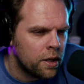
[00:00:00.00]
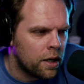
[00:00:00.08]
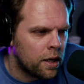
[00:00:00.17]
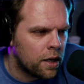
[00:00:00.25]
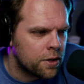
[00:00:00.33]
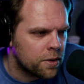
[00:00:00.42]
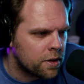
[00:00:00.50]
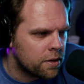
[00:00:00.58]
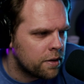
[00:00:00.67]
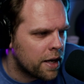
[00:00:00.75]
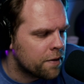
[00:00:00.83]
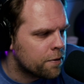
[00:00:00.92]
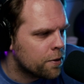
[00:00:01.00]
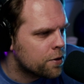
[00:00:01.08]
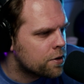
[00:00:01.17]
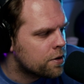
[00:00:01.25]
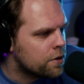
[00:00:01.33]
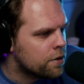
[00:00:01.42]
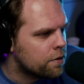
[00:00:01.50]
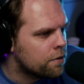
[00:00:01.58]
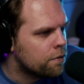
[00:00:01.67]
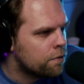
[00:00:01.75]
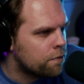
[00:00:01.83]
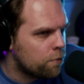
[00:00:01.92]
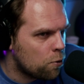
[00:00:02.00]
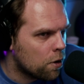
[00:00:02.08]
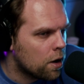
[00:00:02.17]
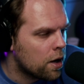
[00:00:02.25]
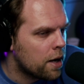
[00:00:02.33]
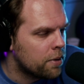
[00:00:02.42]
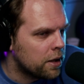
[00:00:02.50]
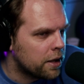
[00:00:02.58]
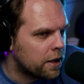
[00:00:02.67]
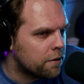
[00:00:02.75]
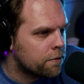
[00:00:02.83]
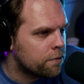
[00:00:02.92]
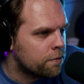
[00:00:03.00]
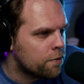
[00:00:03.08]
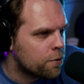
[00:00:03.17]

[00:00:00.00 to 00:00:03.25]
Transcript: The first four, I believe.